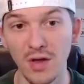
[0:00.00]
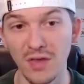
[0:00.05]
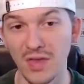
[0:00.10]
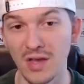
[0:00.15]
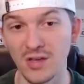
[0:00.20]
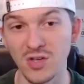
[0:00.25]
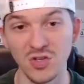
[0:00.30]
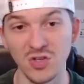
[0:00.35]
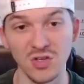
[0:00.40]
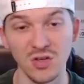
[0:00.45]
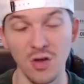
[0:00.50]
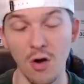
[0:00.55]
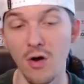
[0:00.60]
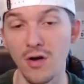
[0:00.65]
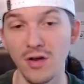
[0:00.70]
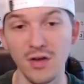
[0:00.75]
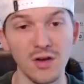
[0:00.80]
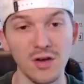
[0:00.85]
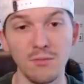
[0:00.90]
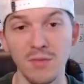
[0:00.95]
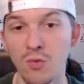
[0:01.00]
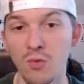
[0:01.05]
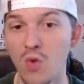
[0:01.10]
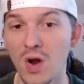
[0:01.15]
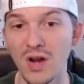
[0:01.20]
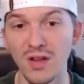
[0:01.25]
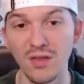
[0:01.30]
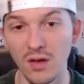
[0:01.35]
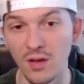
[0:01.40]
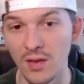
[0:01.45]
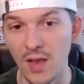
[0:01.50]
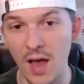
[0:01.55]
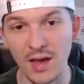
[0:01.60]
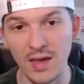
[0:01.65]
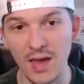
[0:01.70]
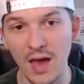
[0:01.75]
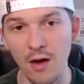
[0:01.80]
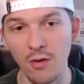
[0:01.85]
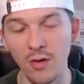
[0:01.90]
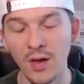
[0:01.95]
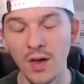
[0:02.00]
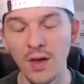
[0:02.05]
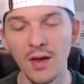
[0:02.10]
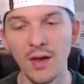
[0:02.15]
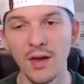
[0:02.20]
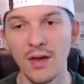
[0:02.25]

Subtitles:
and they just aren't going to be running the clock out.